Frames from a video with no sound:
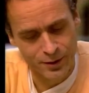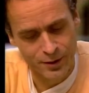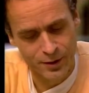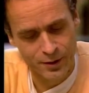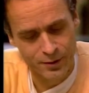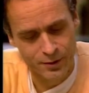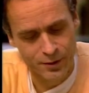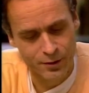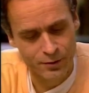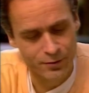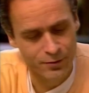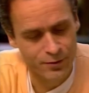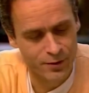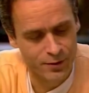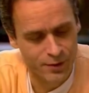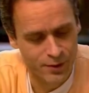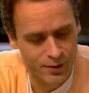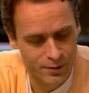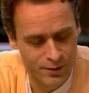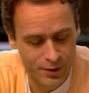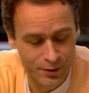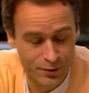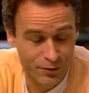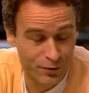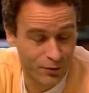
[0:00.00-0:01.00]
It
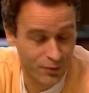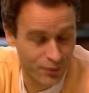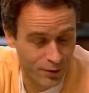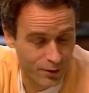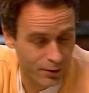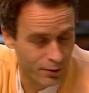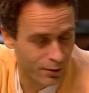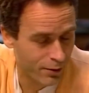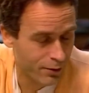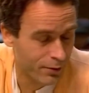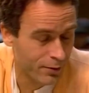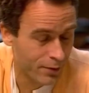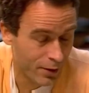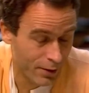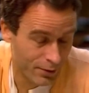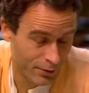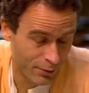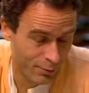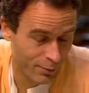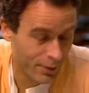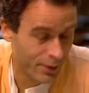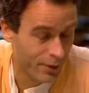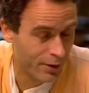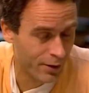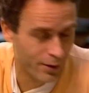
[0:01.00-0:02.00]
doesn't necessarily, not
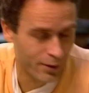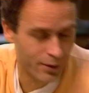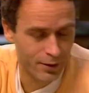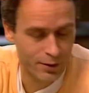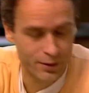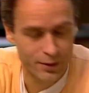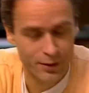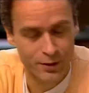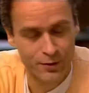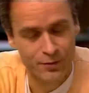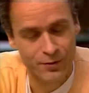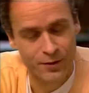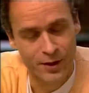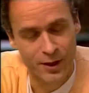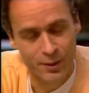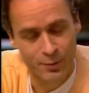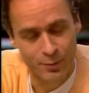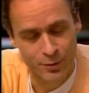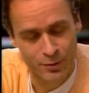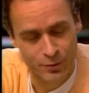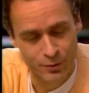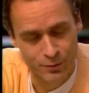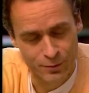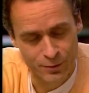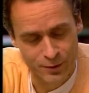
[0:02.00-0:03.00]
to me at least,
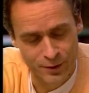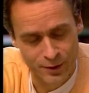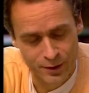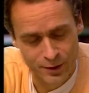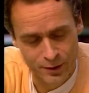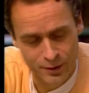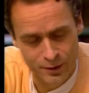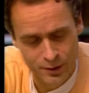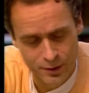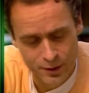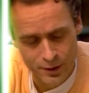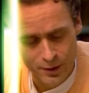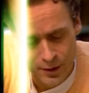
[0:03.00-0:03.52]
happen overnight.